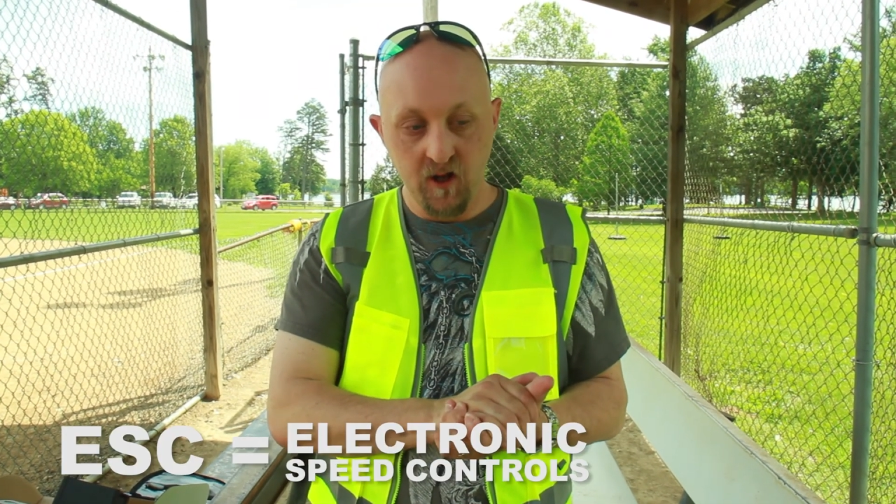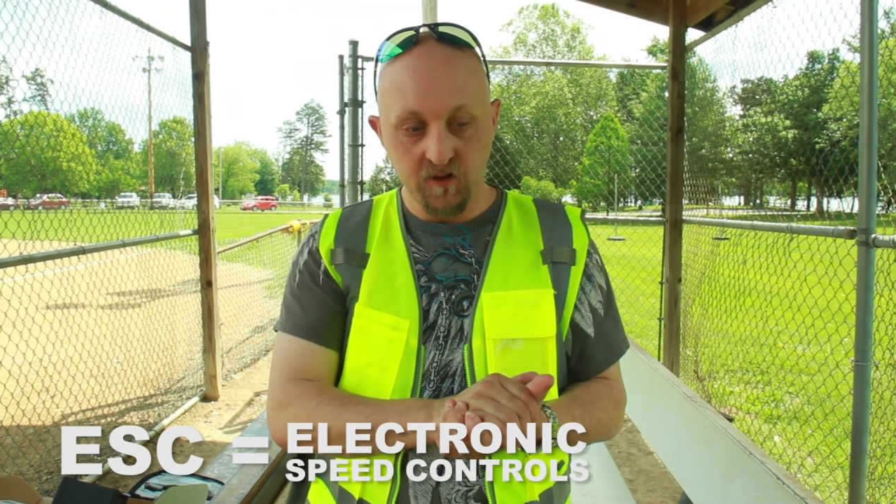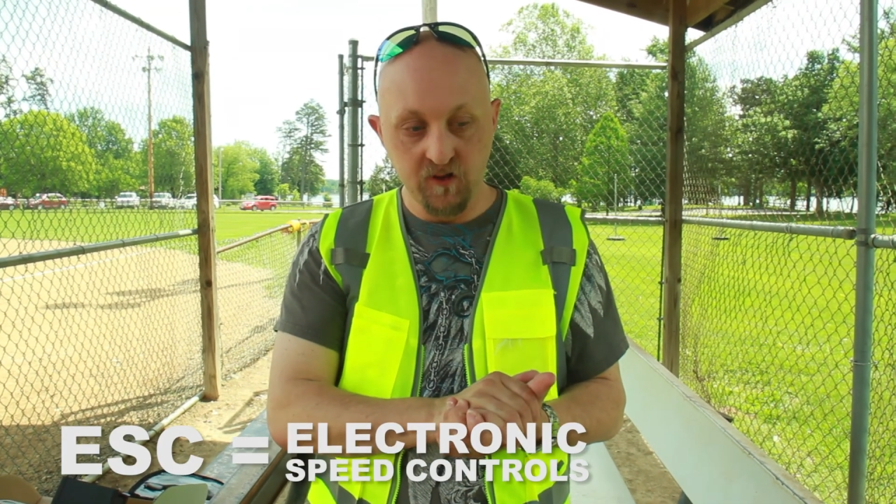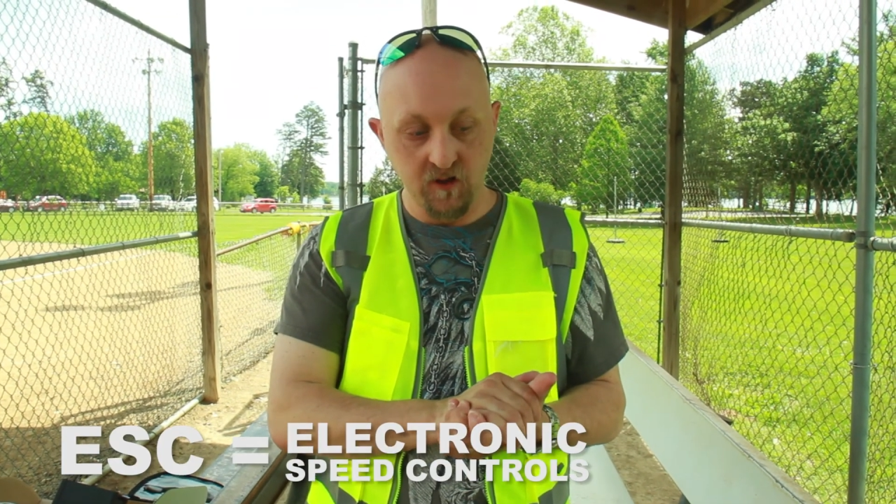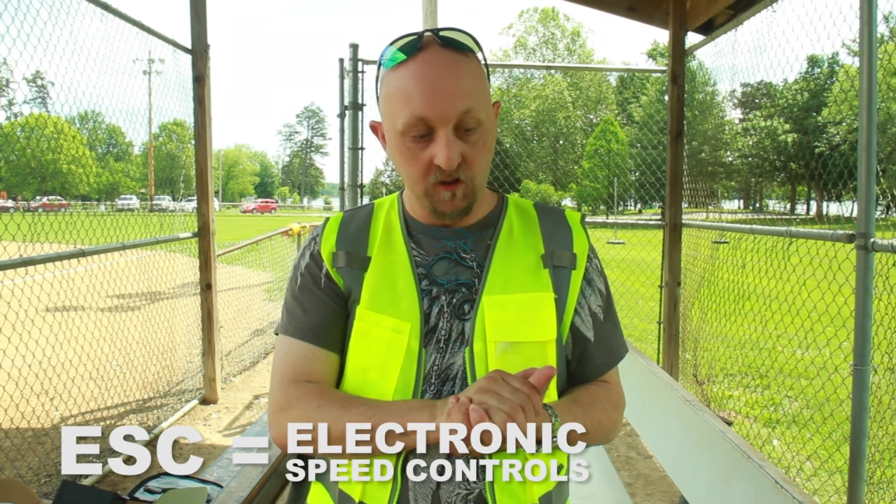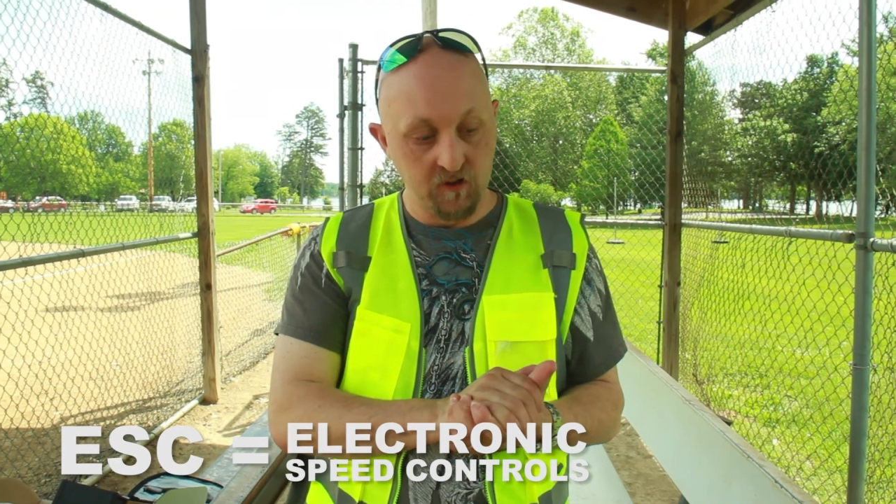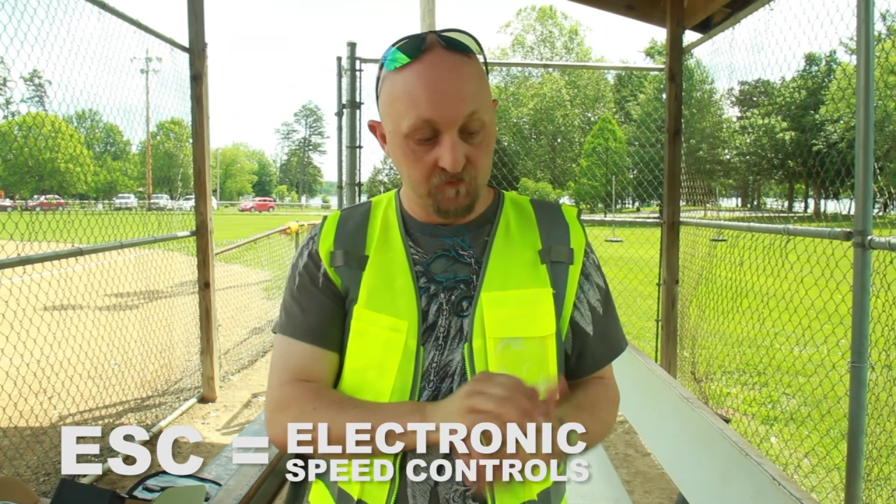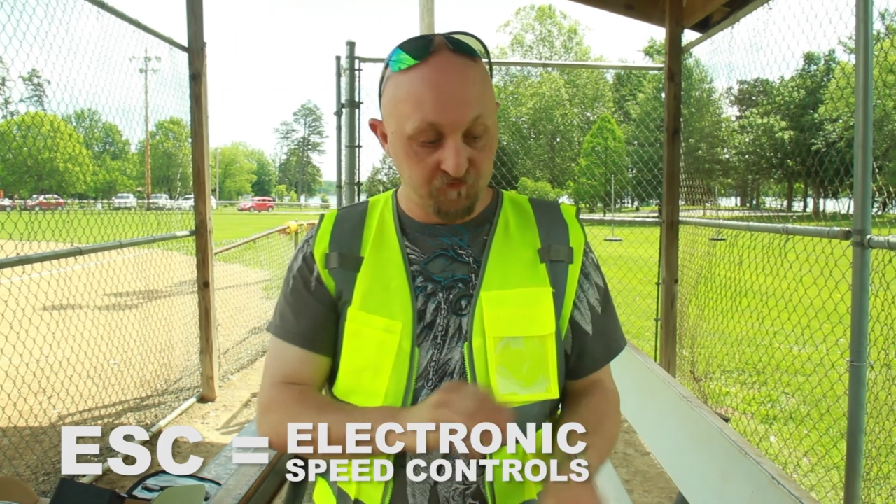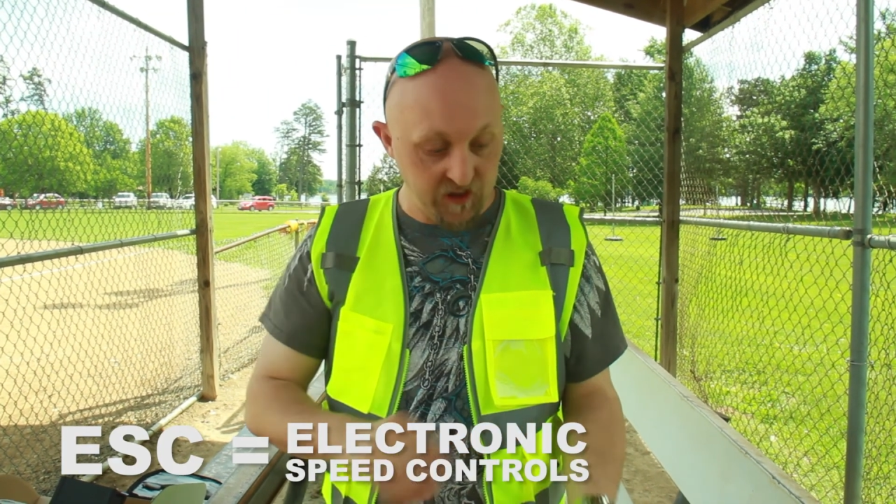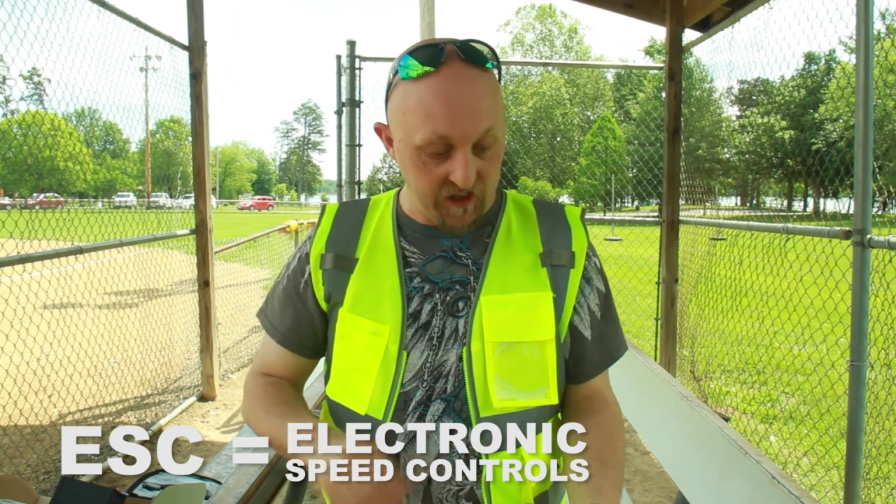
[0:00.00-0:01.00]
the
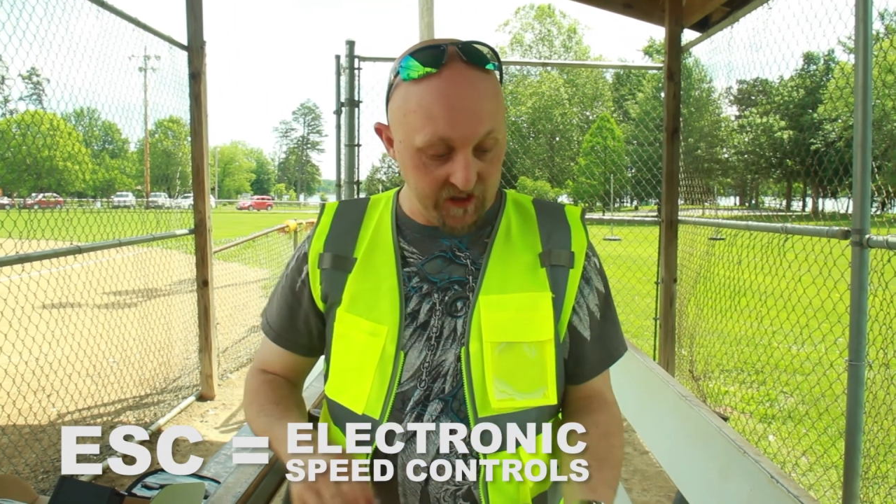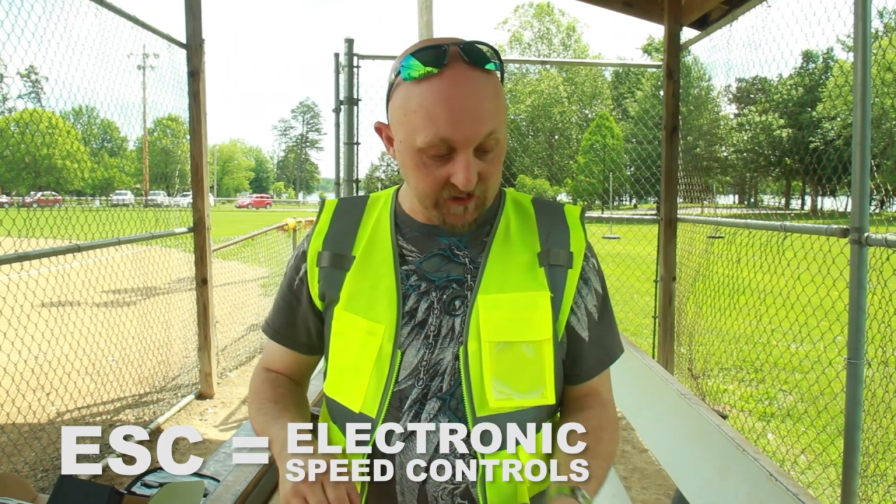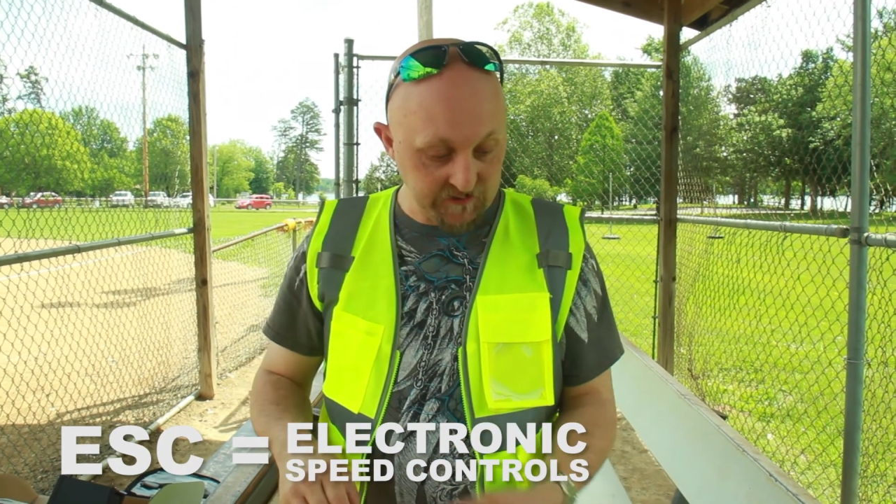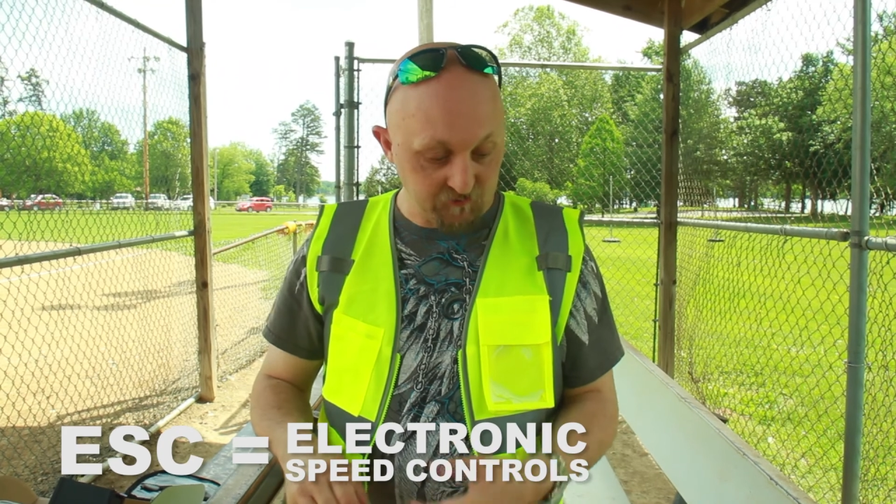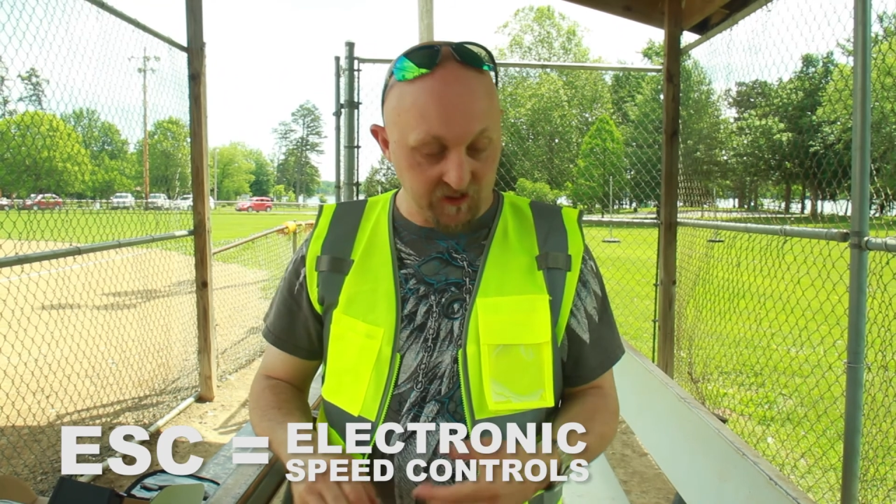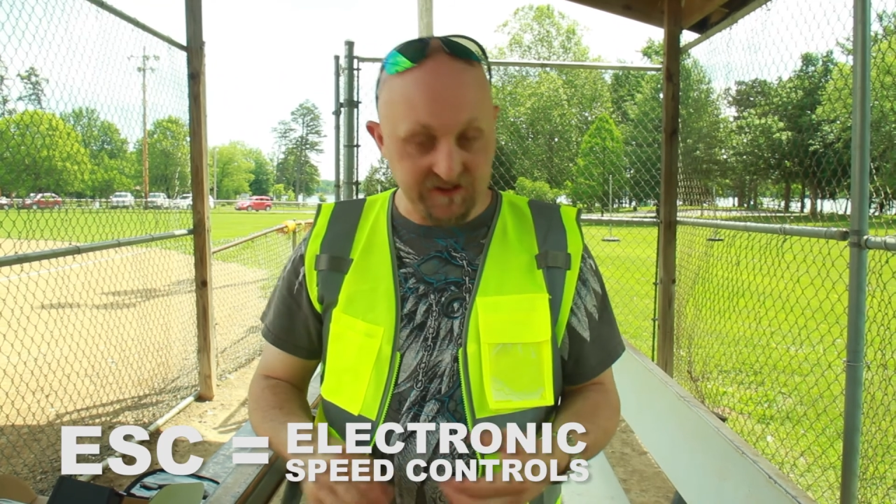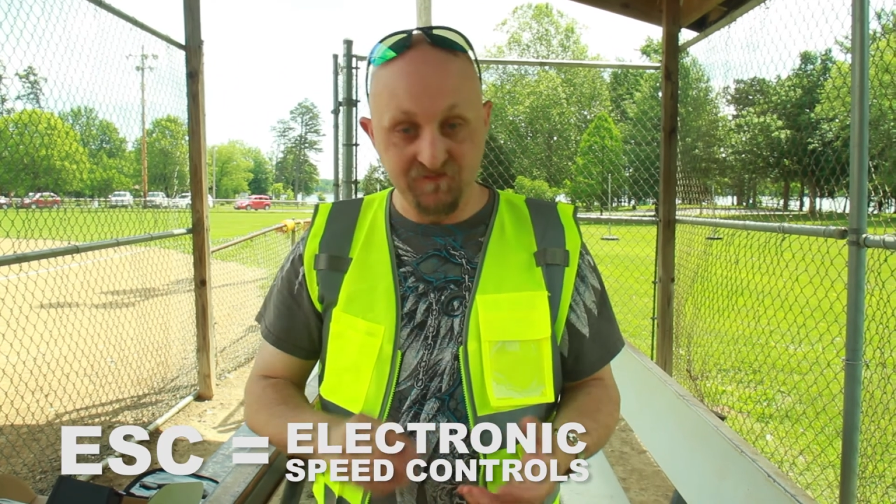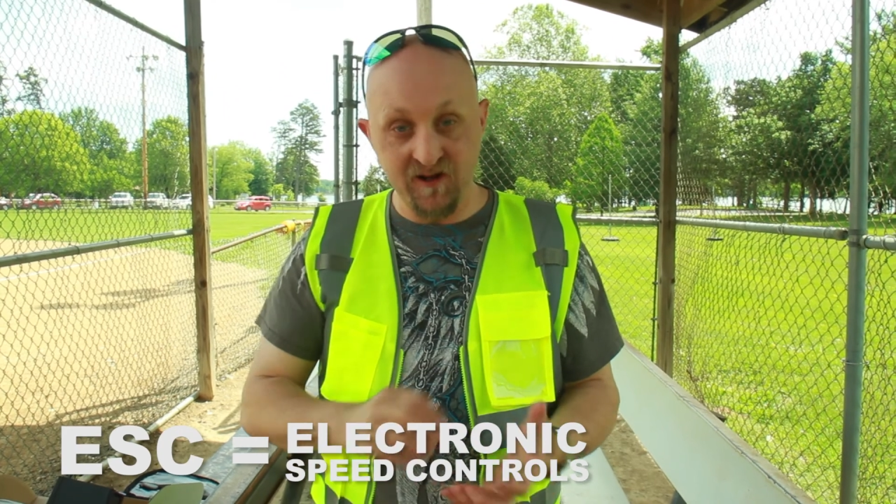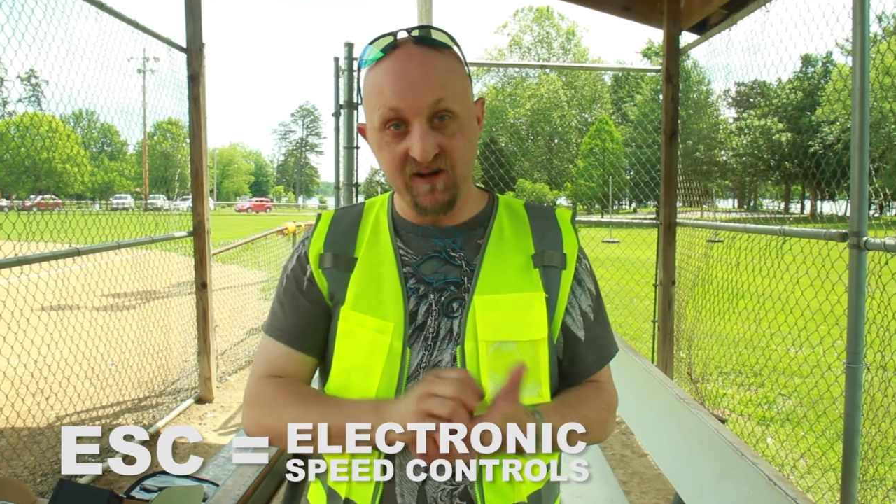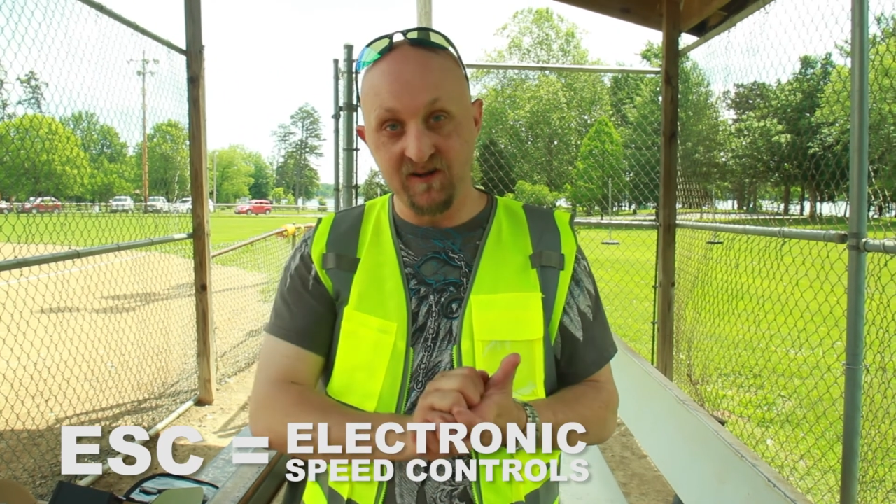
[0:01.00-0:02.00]
blades would
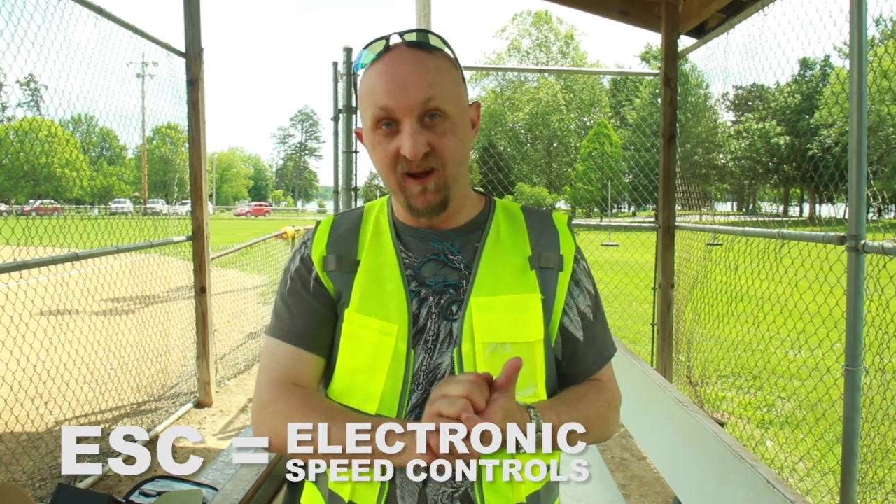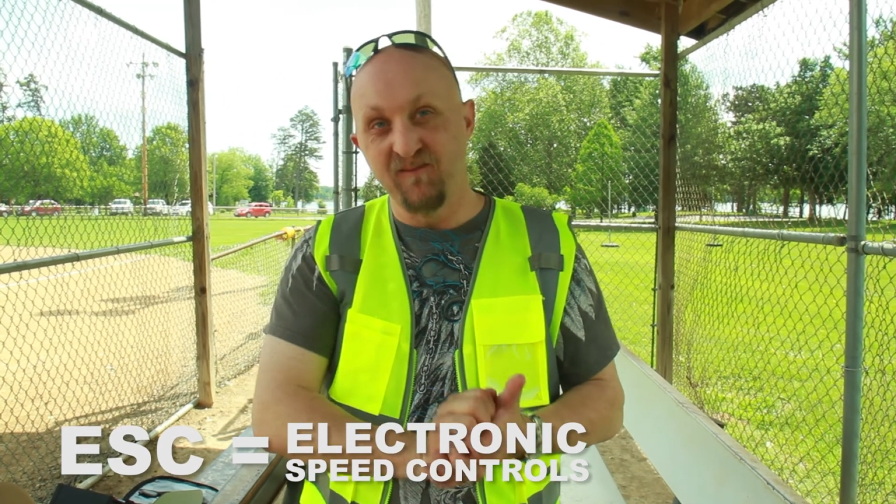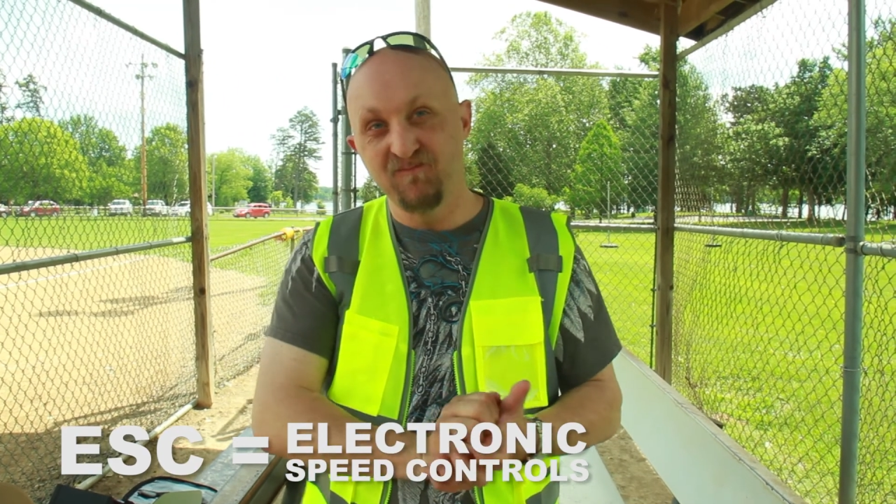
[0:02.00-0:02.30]
spin